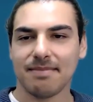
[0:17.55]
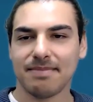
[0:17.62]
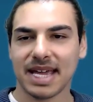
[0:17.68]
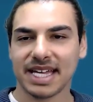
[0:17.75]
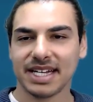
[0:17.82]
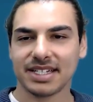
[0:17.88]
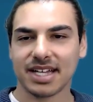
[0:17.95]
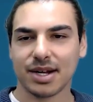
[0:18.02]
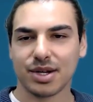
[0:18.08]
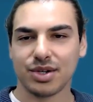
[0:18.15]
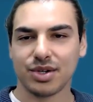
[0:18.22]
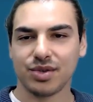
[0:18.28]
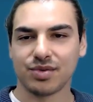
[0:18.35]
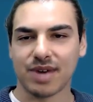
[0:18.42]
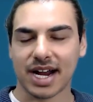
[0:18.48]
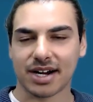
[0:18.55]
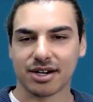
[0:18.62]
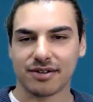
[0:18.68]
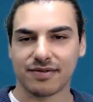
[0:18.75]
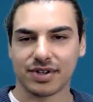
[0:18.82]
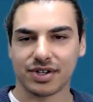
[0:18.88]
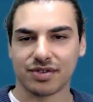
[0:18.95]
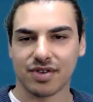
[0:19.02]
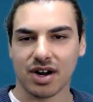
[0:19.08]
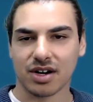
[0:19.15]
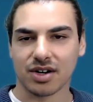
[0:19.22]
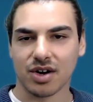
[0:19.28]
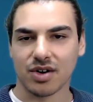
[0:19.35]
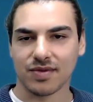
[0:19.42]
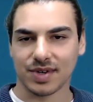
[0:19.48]
Maine set a new record for
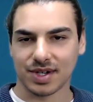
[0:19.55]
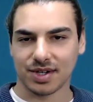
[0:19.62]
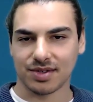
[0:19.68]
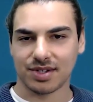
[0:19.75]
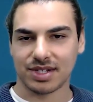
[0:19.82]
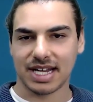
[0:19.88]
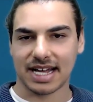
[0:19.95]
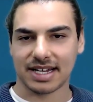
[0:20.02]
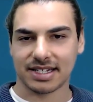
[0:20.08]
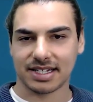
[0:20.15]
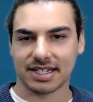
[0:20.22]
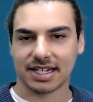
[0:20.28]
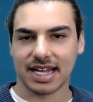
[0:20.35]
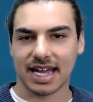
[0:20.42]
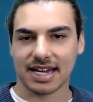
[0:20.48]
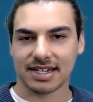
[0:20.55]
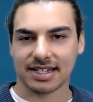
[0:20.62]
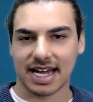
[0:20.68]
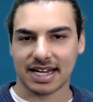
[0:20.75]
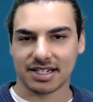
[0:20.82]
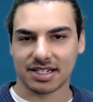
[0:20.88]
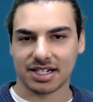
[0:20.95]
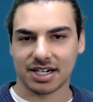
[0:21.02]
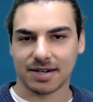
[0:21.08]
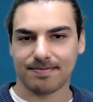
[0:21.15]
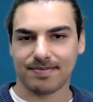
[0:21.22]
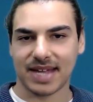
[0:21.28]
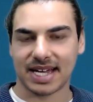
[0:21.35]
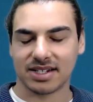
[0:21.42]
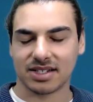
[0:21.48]
drug overdose deaths again last year,
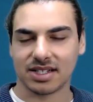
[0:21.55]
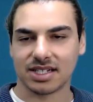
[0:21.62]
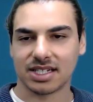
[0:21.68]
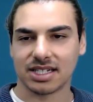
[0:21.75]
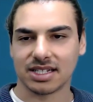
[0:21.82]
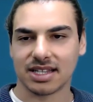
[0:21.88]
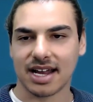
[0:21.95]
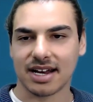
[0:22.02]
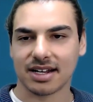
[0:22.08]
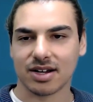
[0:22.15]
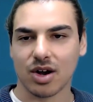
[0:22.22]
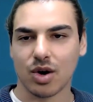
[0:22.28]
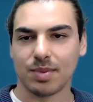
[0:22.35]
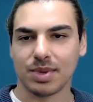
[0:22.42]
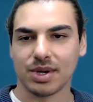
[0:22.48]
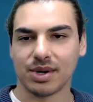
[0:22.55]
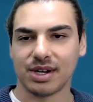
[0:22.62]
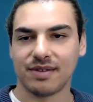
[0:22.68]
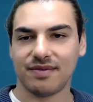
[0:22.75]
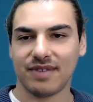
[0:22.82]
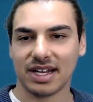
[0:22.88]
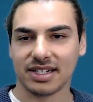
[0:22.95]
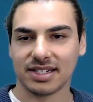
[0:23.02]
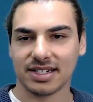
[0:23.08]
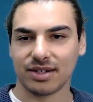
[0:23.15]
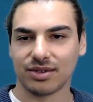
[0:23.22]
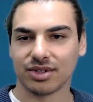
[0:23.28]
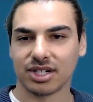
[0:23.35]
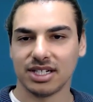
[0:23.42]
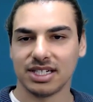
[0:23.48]
as the synthetic opioid
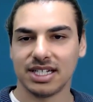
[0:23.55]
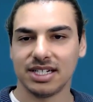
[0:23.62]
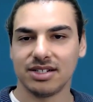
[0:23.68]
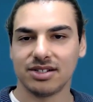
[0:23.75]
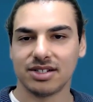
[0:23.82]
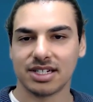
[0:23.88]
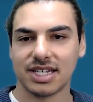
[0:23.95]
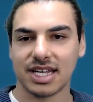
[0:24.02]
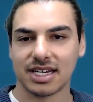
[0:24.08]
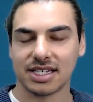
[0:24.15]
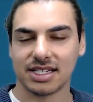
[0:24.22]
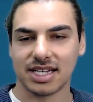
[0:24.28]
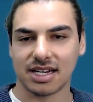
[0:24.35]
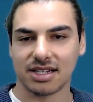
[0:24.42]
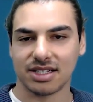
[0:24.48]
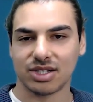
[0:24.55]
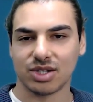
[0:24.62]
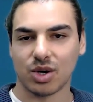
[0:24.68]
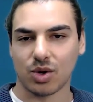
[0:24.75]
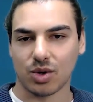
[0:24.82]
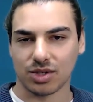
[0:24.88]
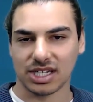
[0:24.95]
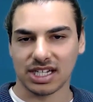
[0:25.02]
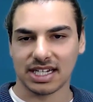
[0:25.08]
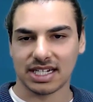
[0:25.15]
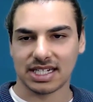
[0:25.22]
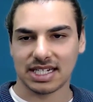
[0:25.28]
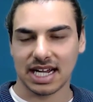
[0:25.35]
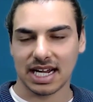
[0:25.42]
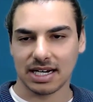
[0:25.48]
fentanyl continues to take a deadly toll in the
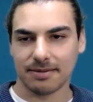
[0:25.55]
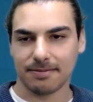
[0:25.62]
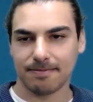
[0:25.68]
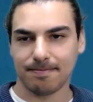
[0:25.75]
state.